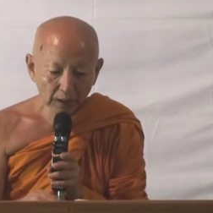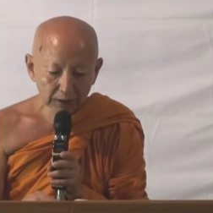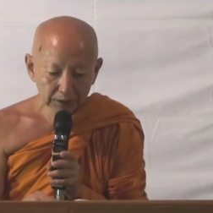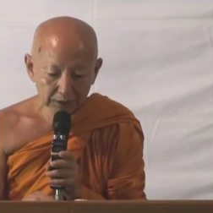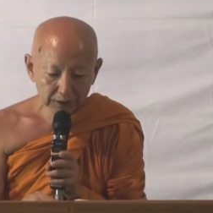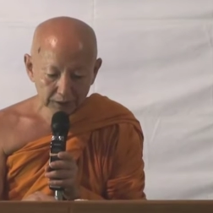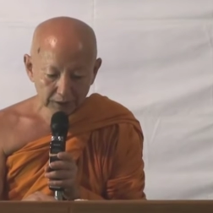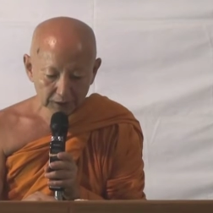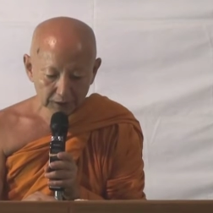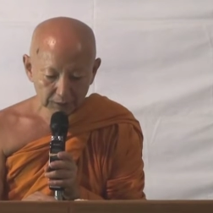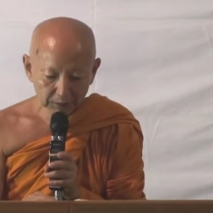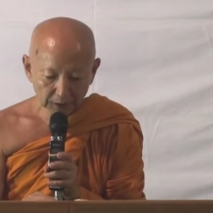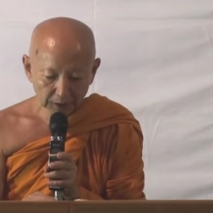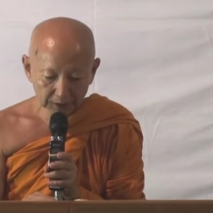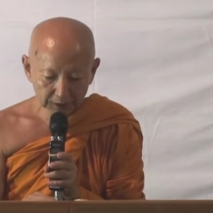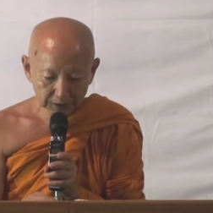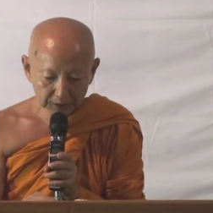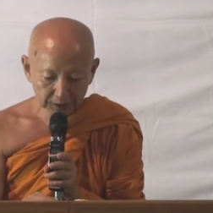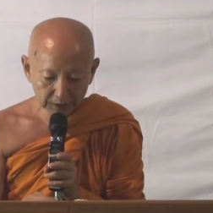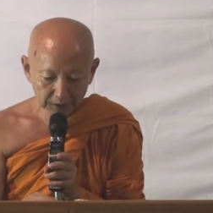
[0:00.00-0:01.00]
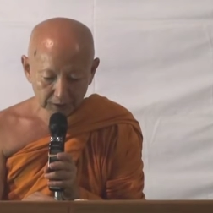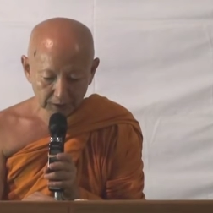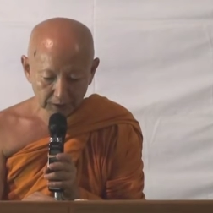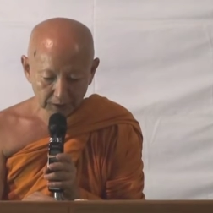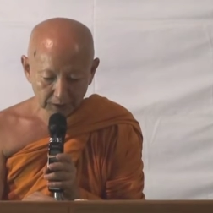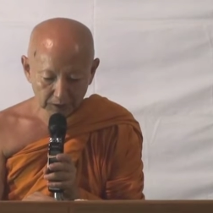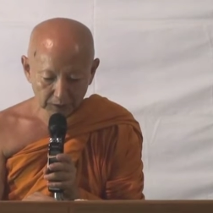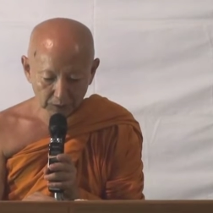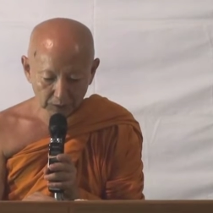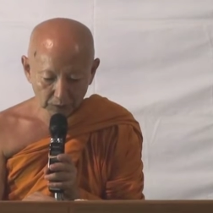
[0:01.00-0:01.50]
Just as
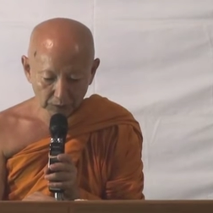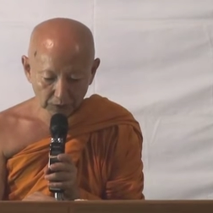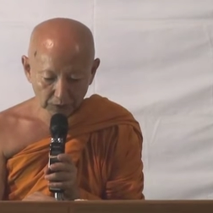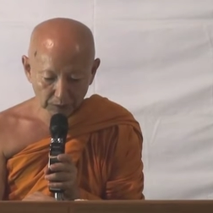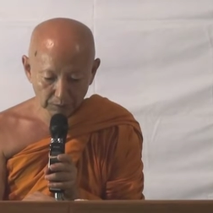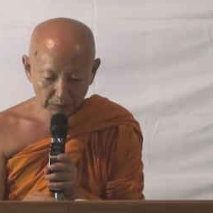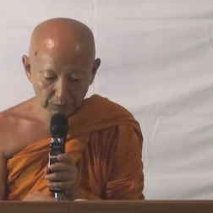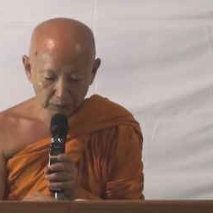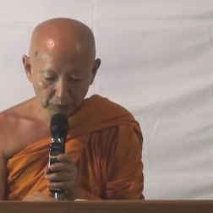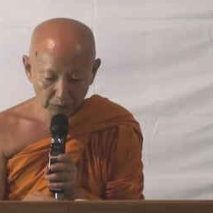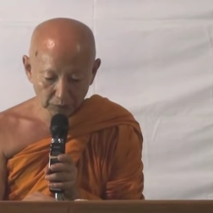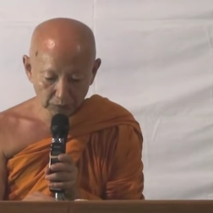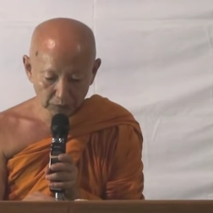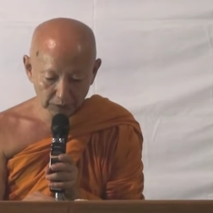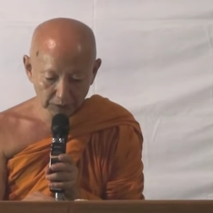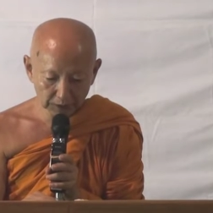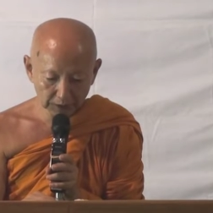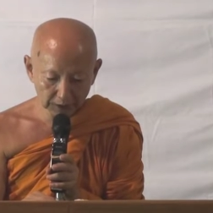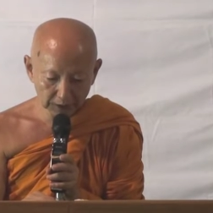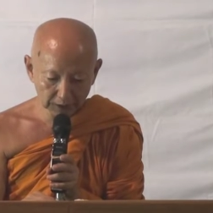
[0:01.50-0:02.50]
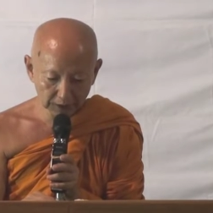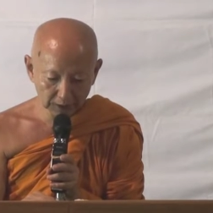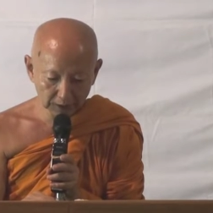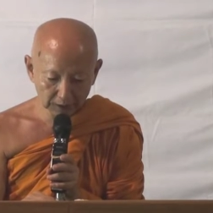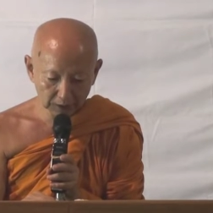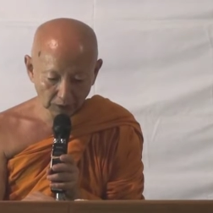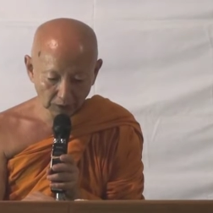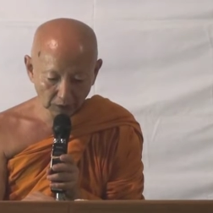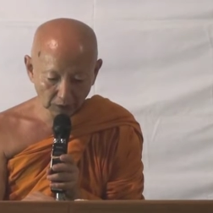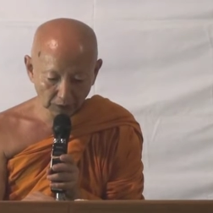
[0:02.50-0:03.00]
medicine to him who's ill,
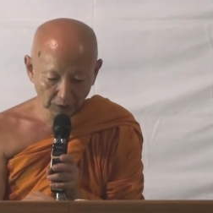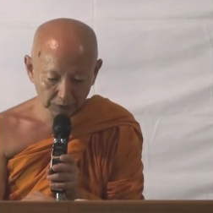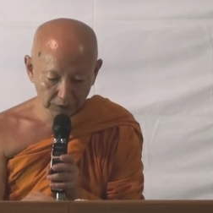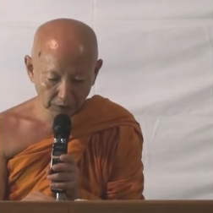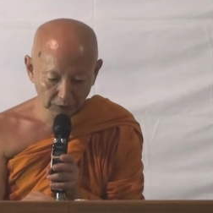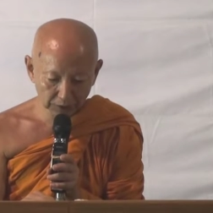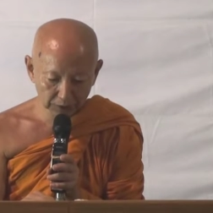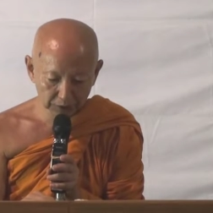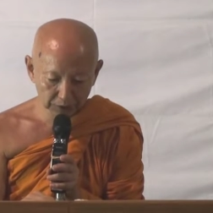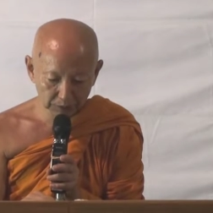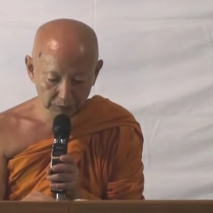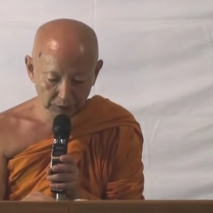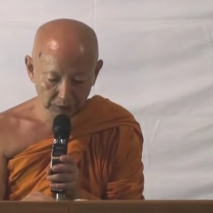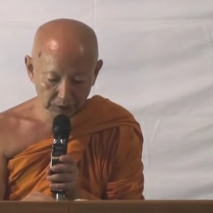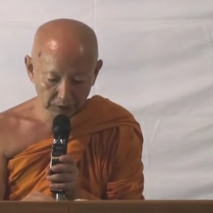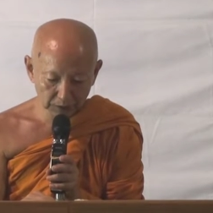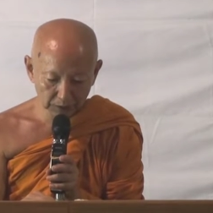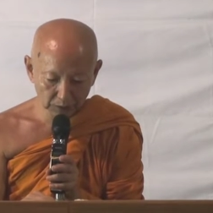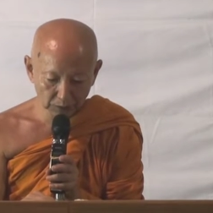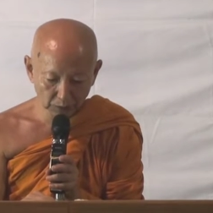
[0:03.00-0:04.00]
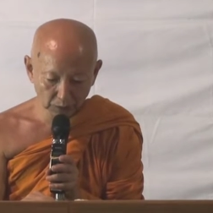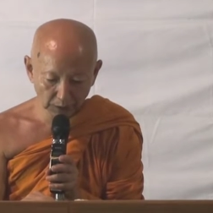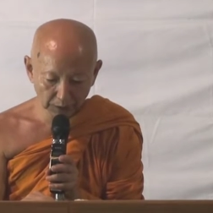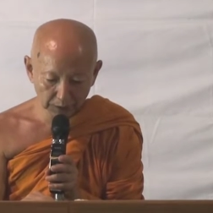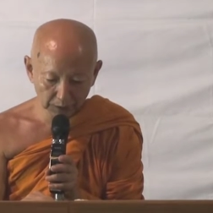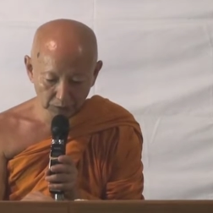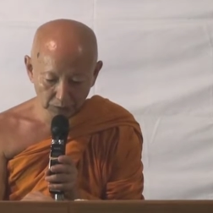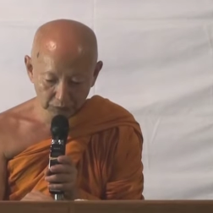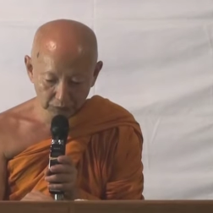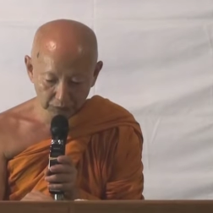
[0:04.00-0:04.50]
or nourishment to
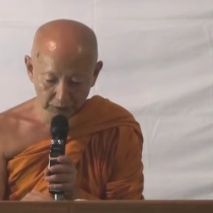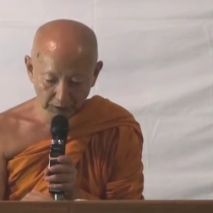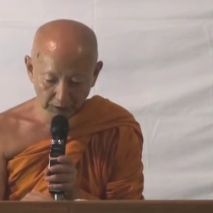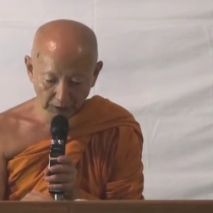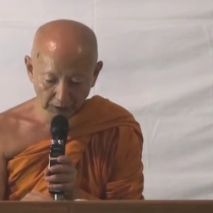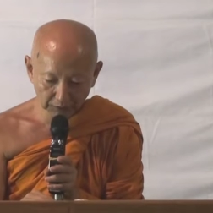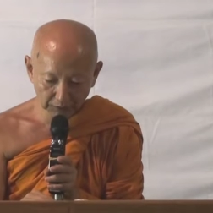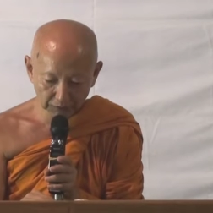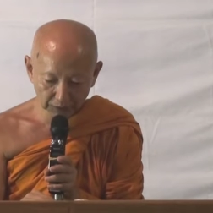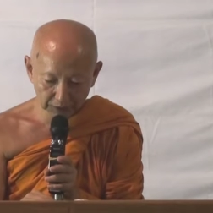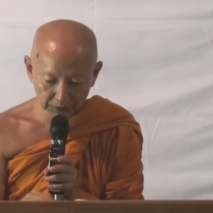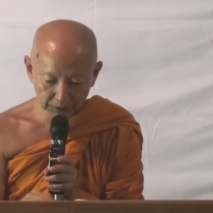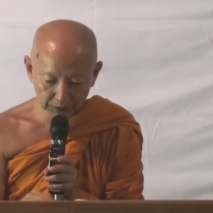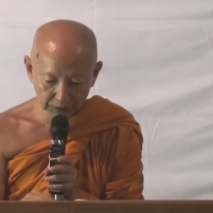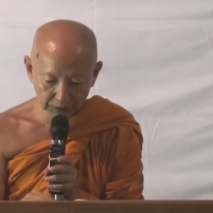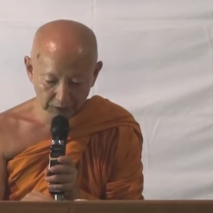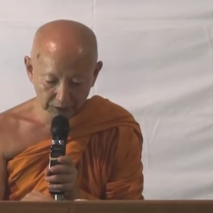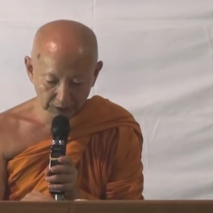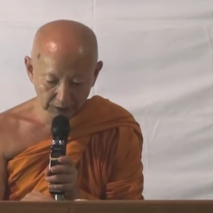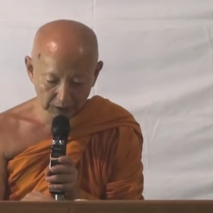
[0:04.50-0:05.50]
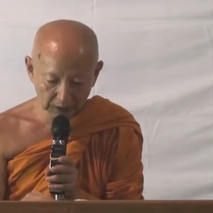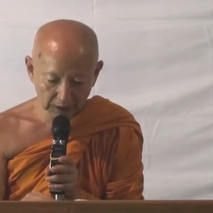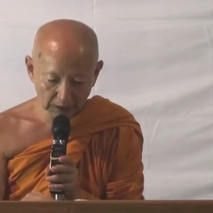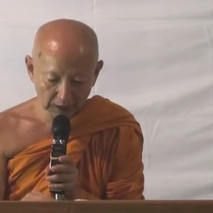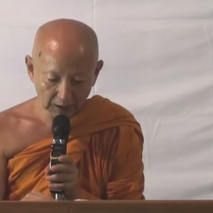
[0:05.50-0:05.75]
one who's starving still.